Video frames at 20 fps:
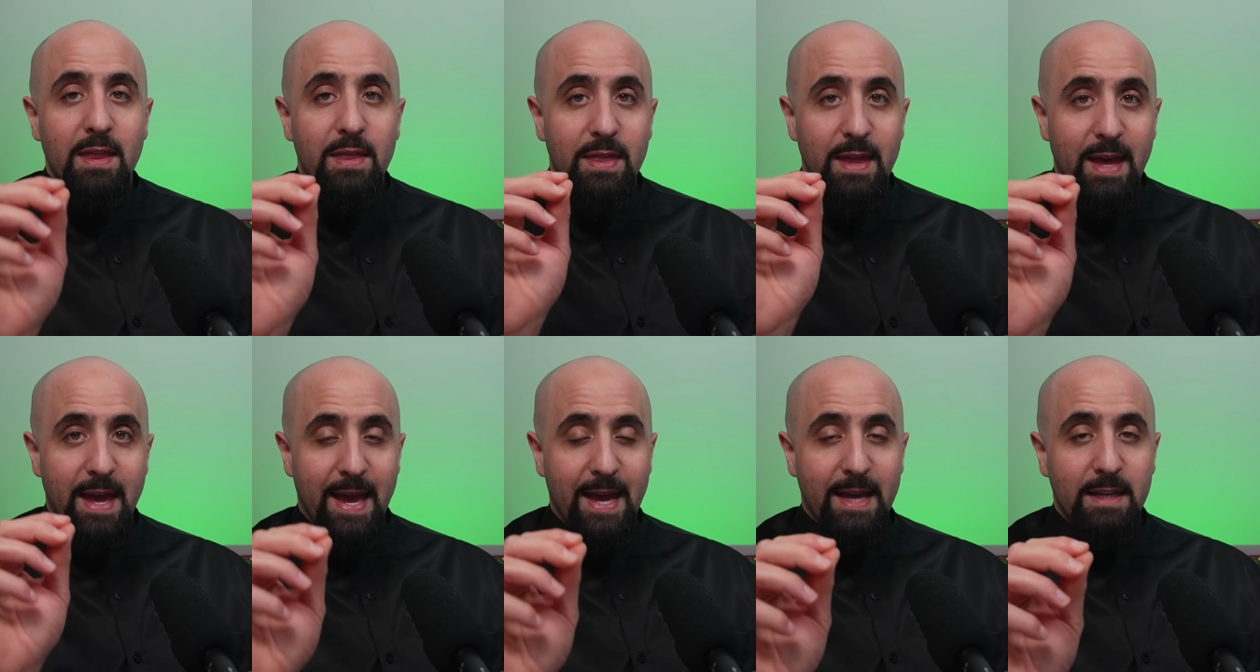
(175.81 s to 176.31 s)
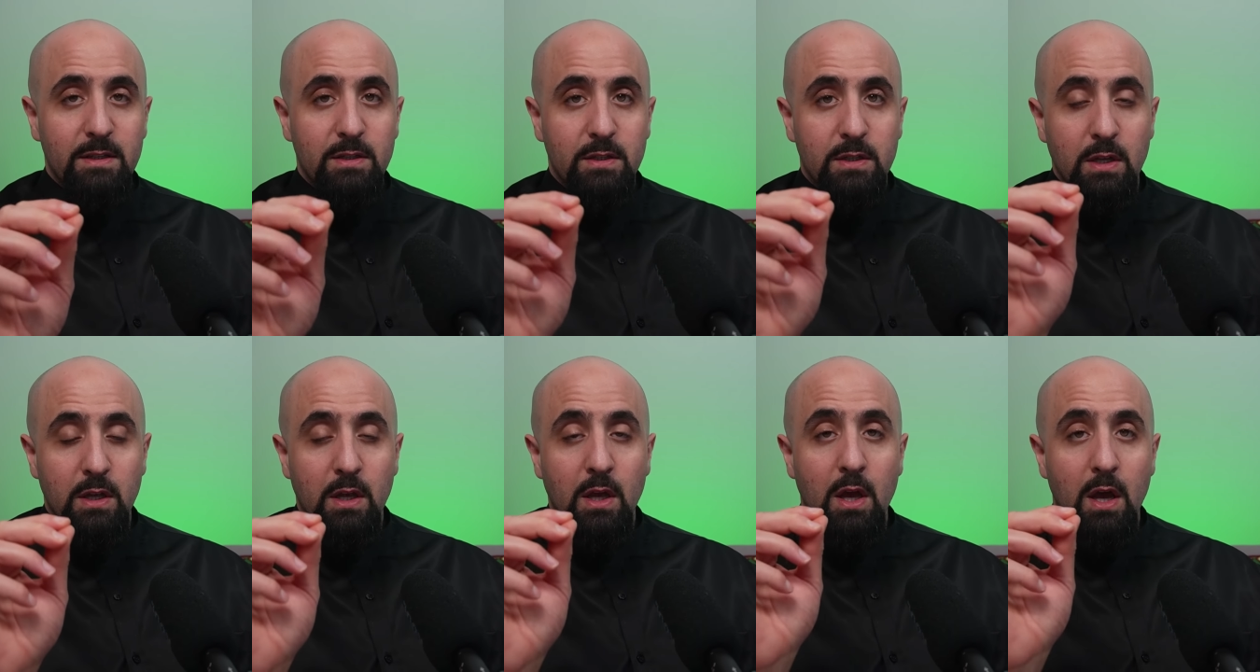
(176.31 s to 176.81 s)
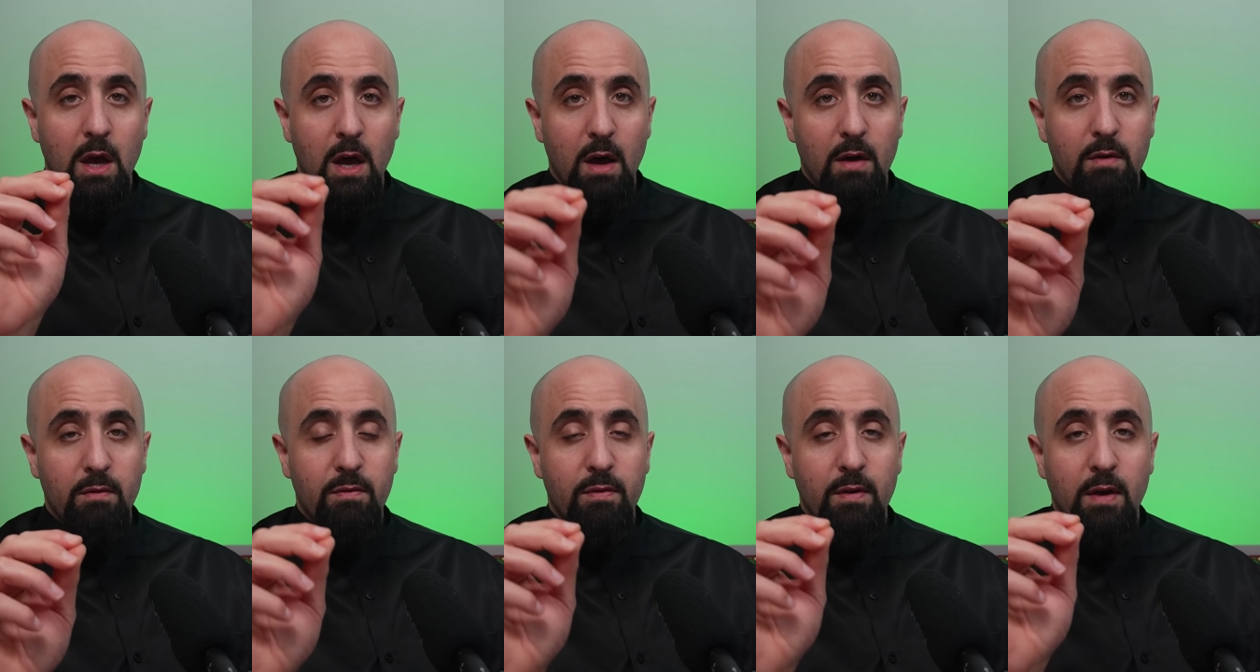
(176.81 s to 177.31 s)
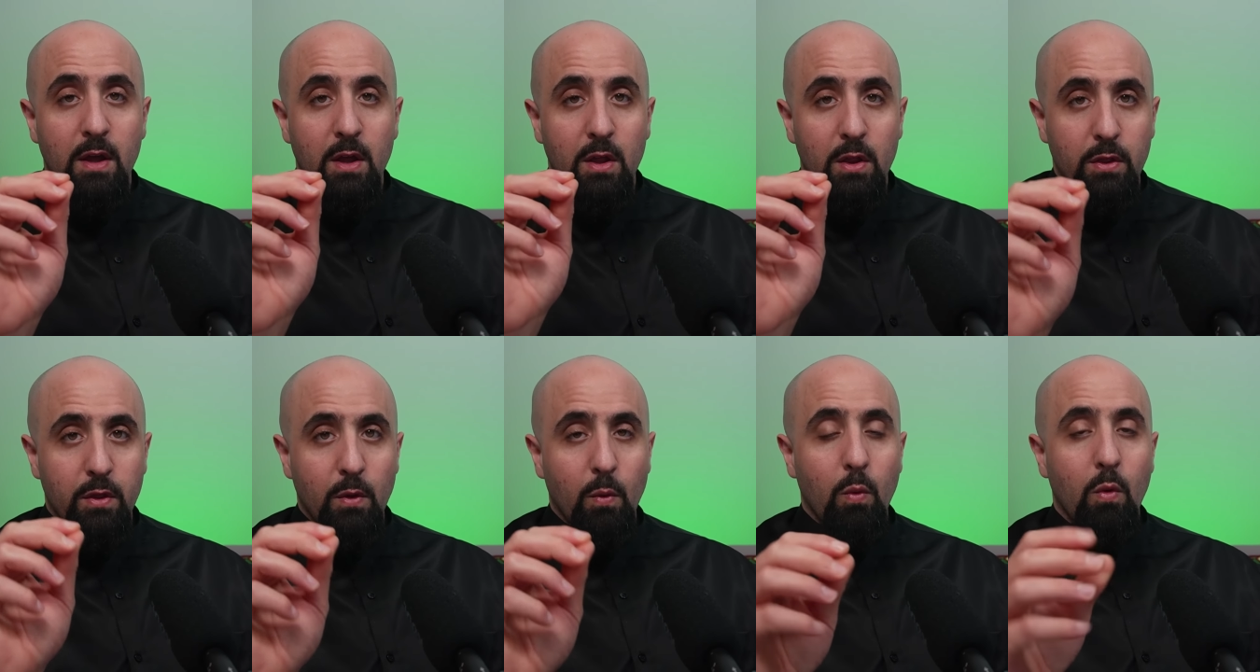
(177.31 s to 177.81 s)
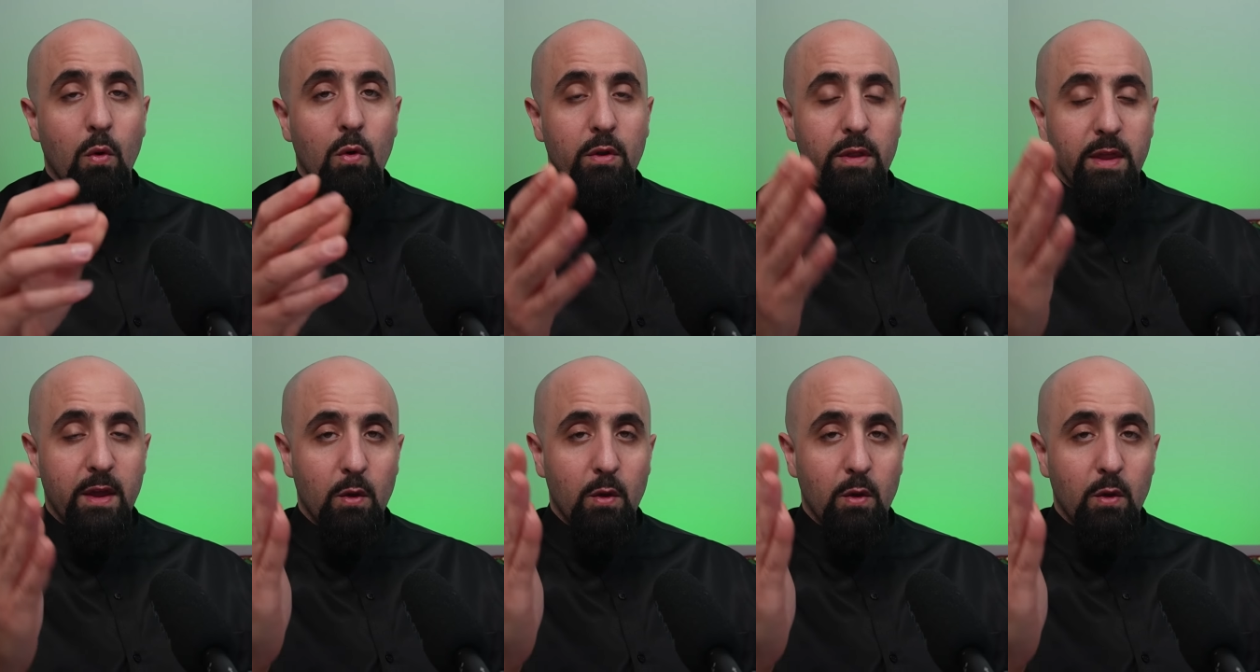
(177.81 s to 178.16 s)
the end of the war.